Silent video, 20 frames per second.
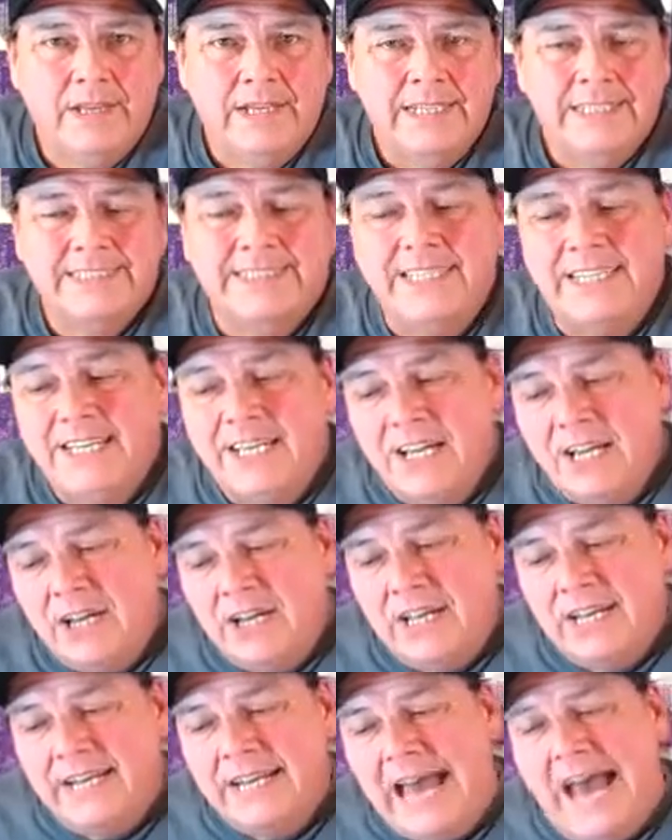See,
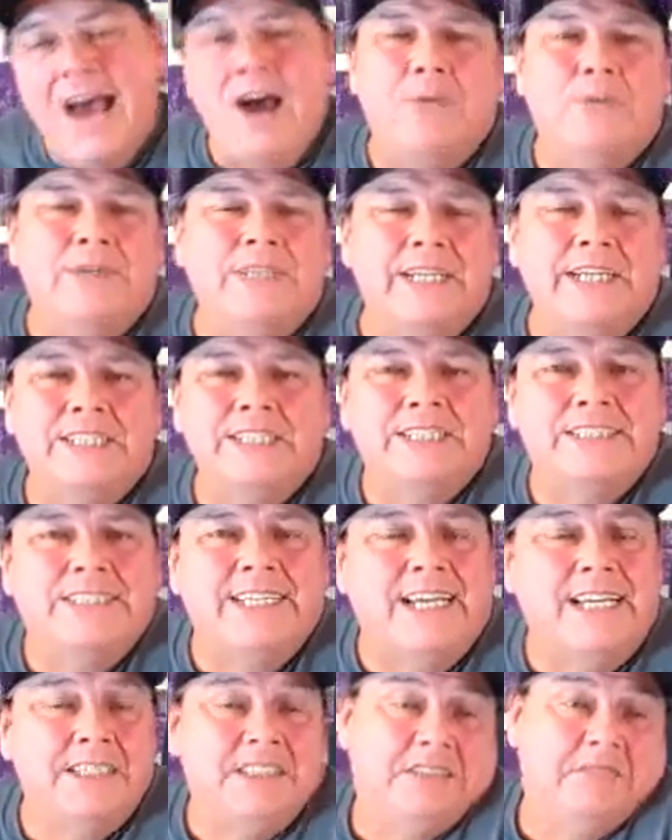now what they can just
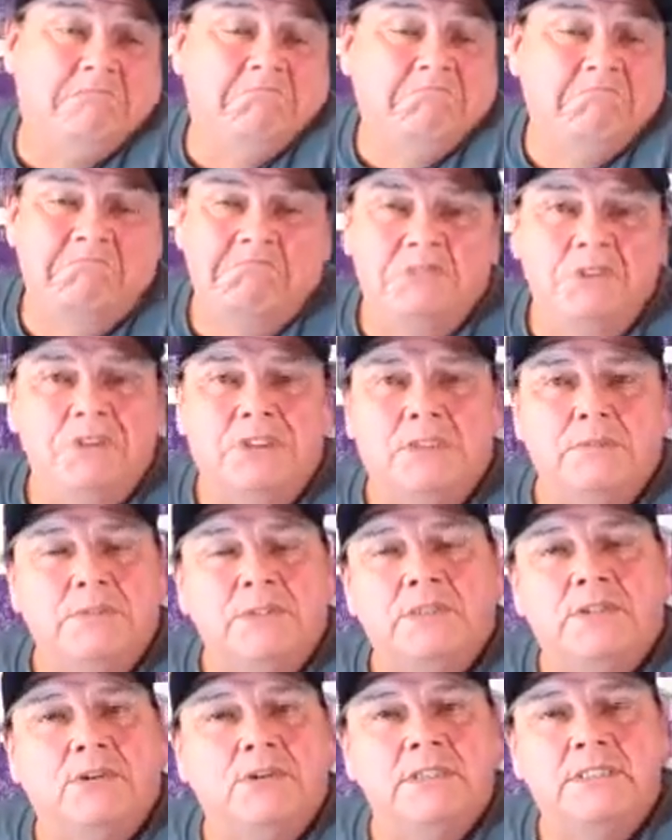say is, you
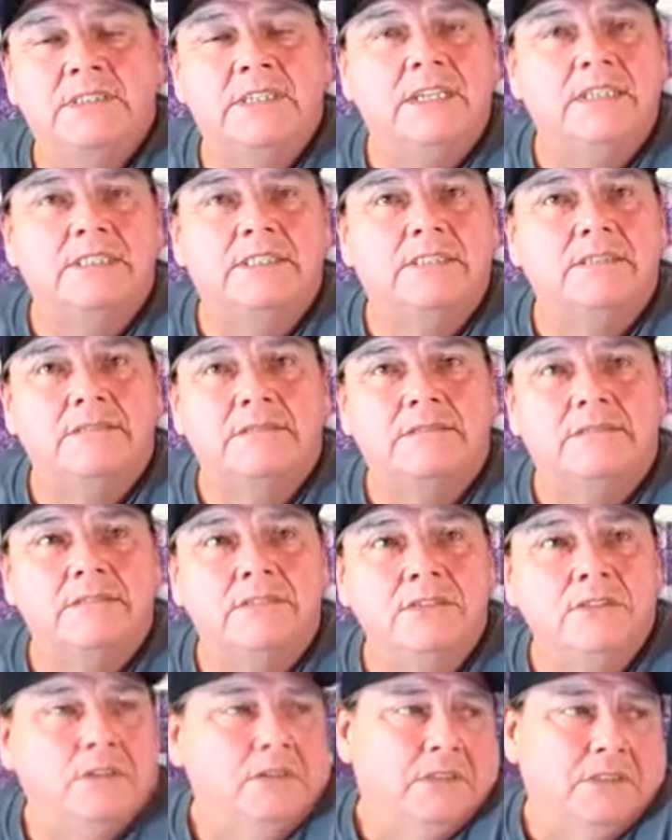simply don't exist.
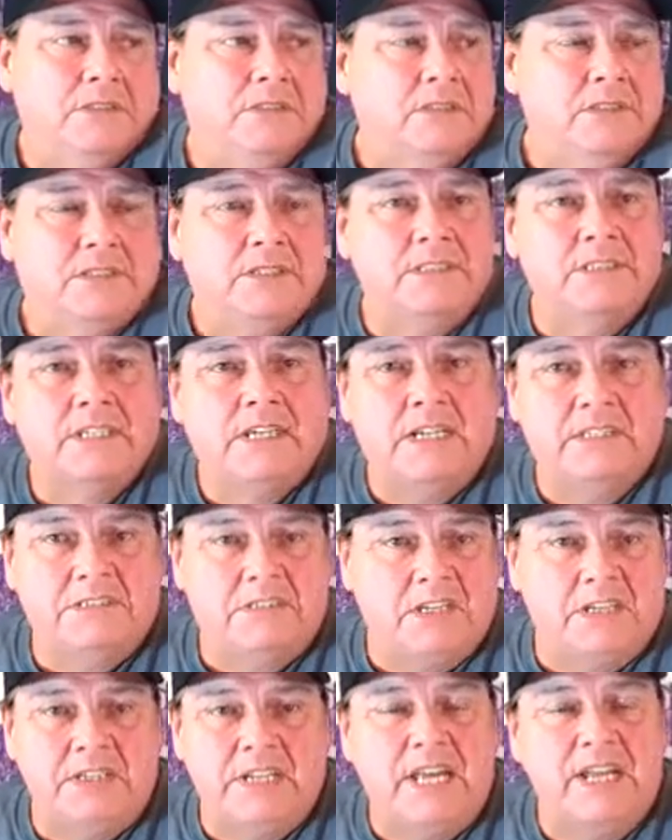You don't exist as
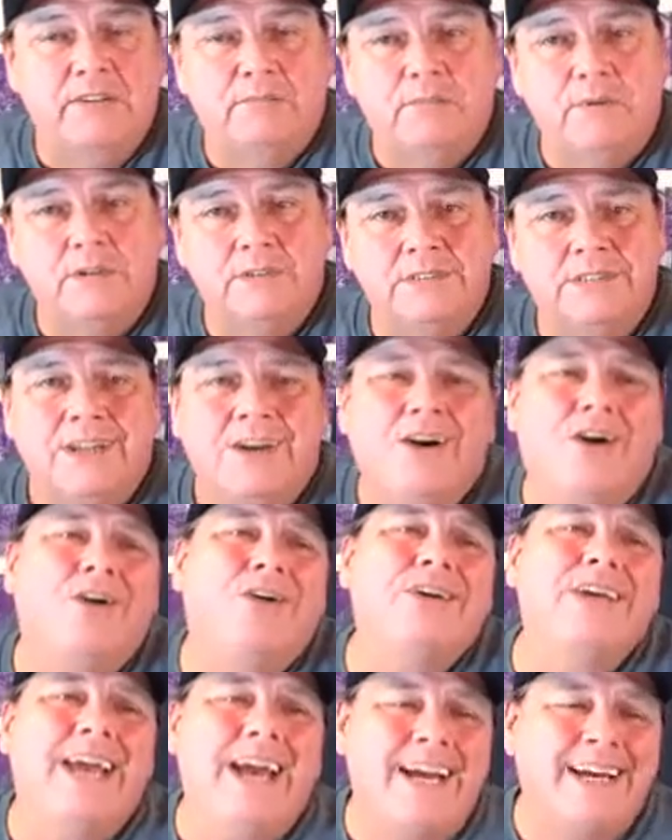a Native person.
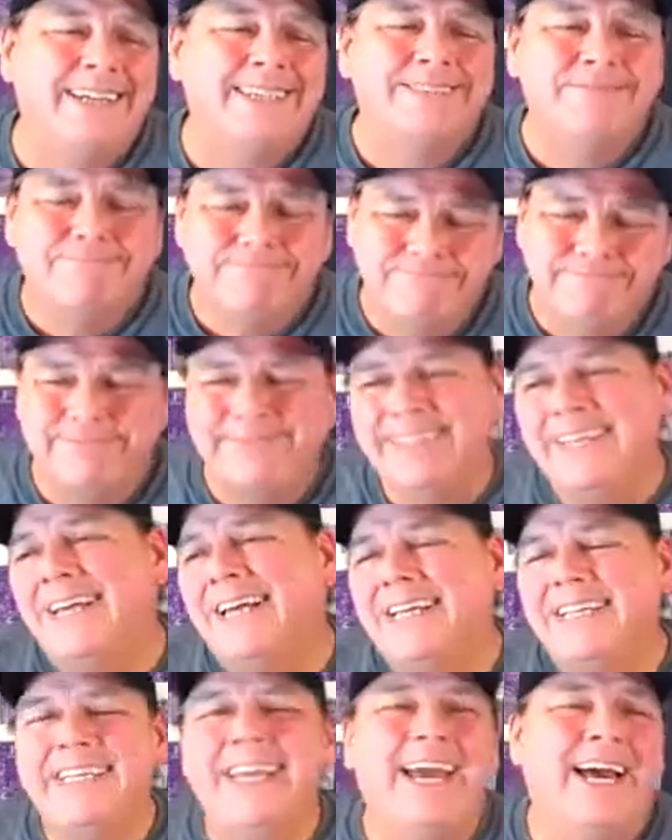Oh, yeah.
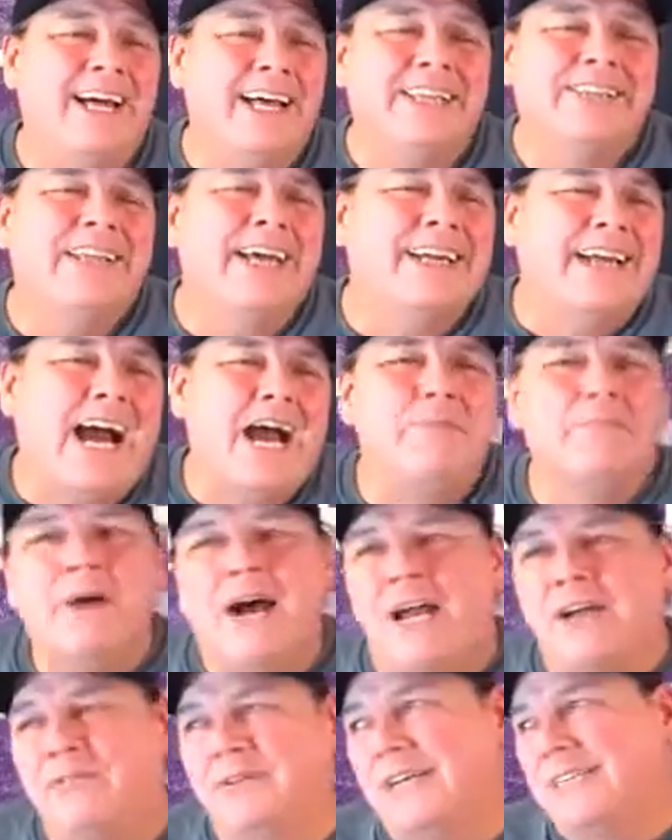Yeah, like I'm
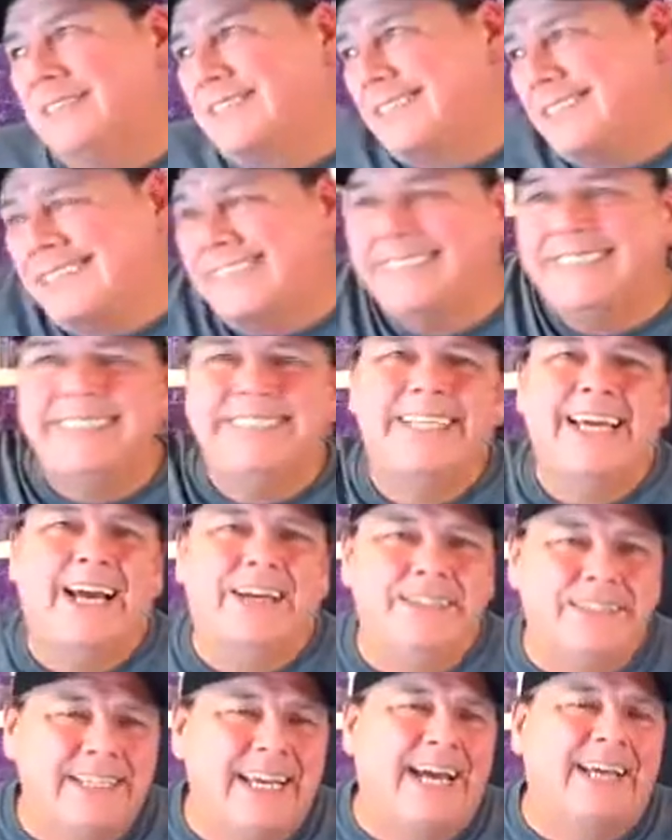Irish and he's
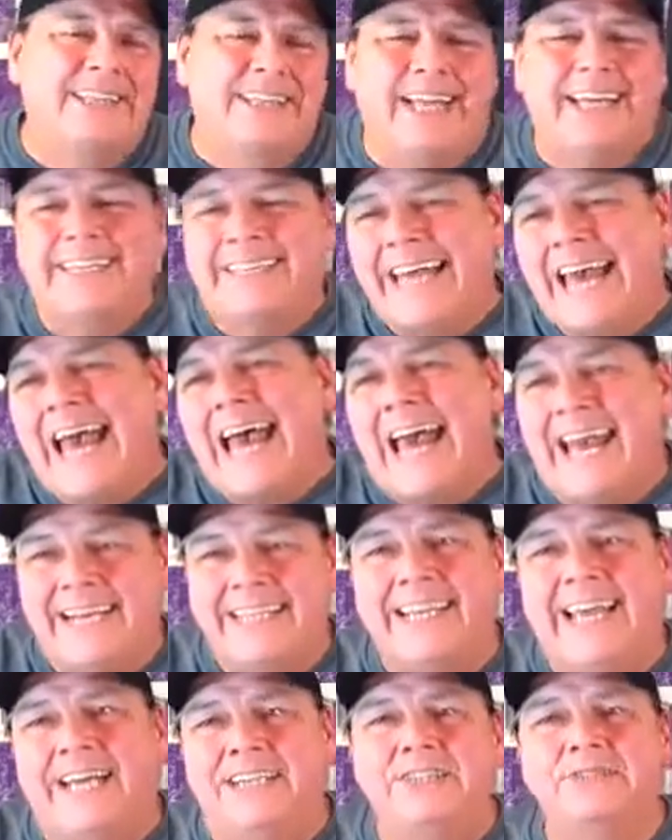Italian. Yeah, like that.
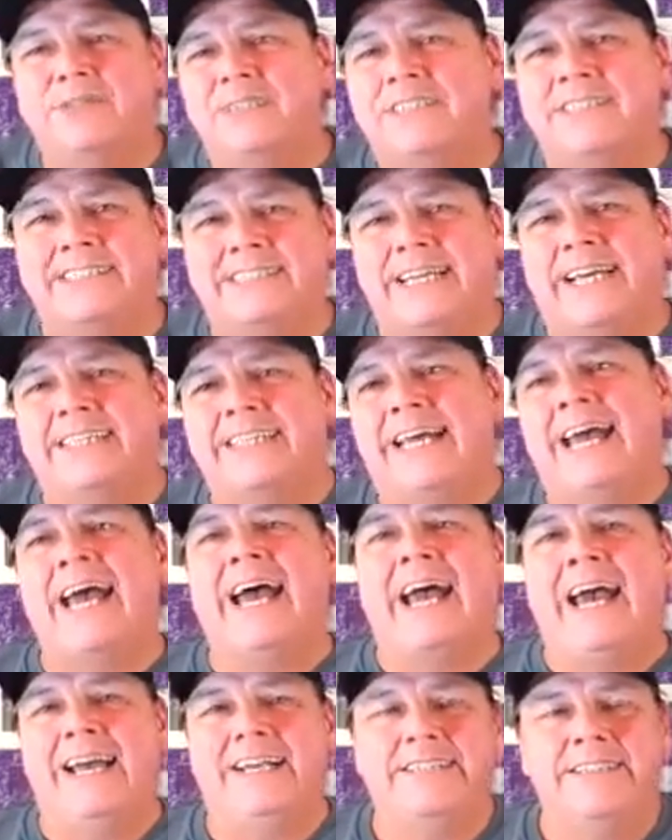Yeah, you exist like
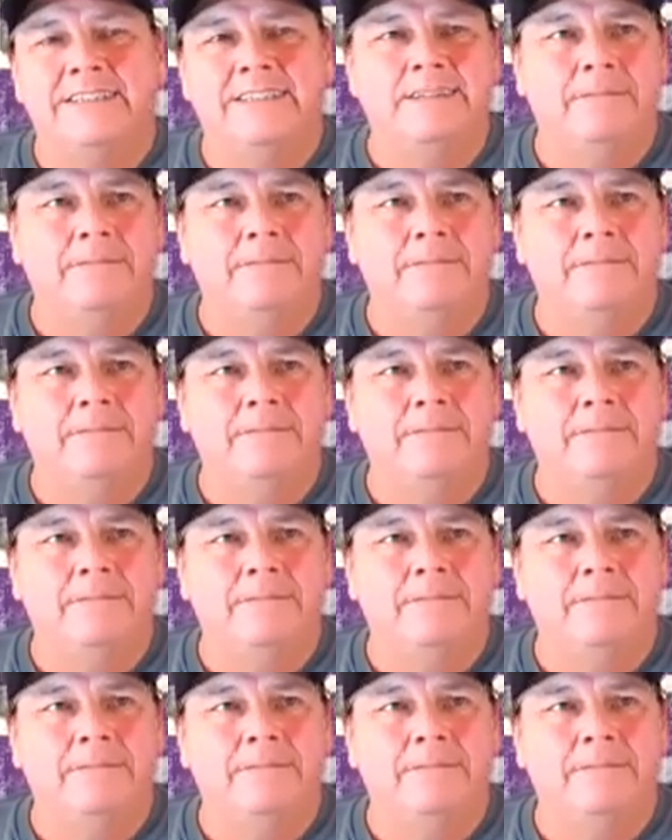that.